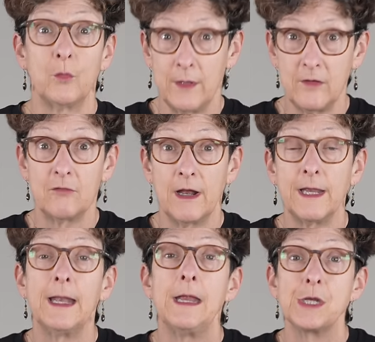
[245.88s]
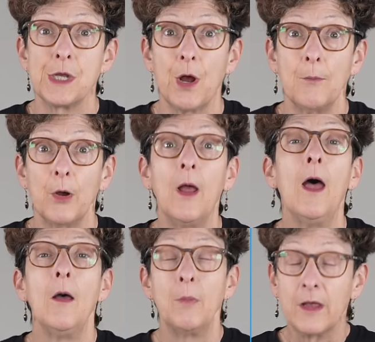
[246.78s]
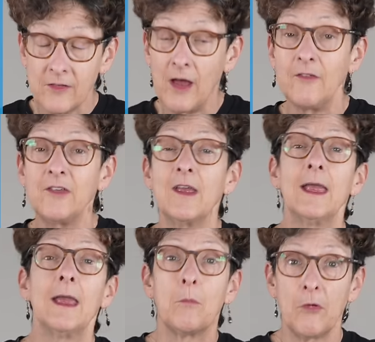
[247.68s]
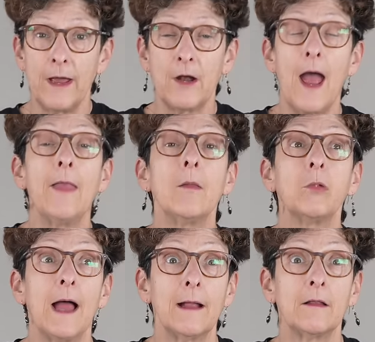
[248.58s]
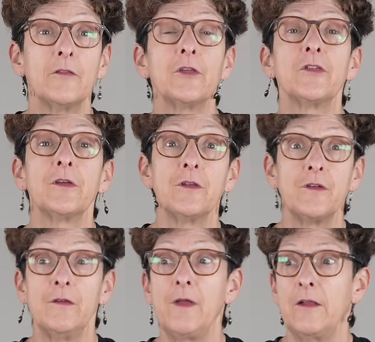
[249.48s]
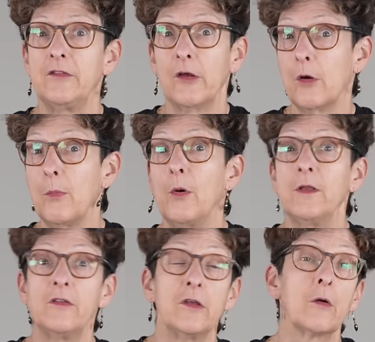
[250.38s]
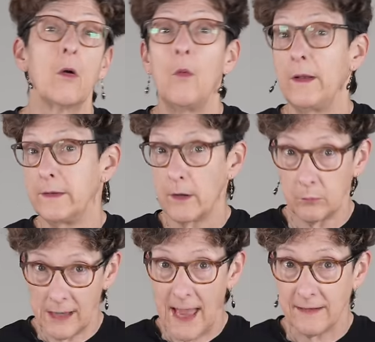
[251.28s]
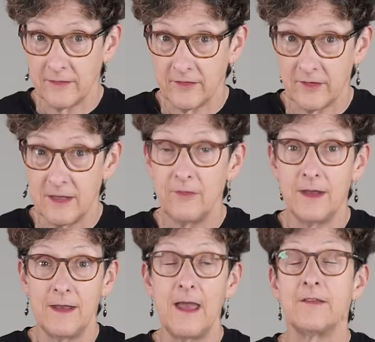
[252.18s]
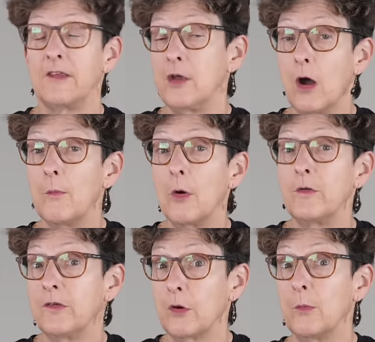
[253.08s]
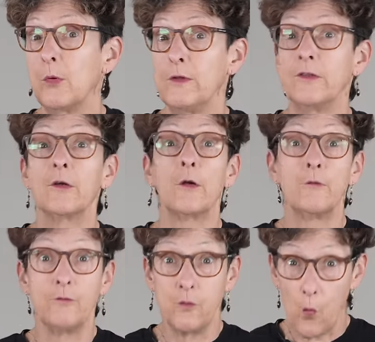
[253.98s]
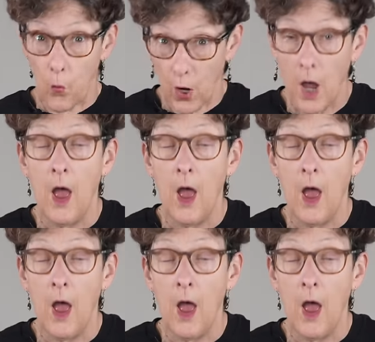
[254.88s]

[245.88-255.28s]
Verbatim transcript: when it's running in H D R mode, because obviously it can get brighter, and the black level still achieve that zero point zero one near blackness, and even in S D R mode, zero point zero four.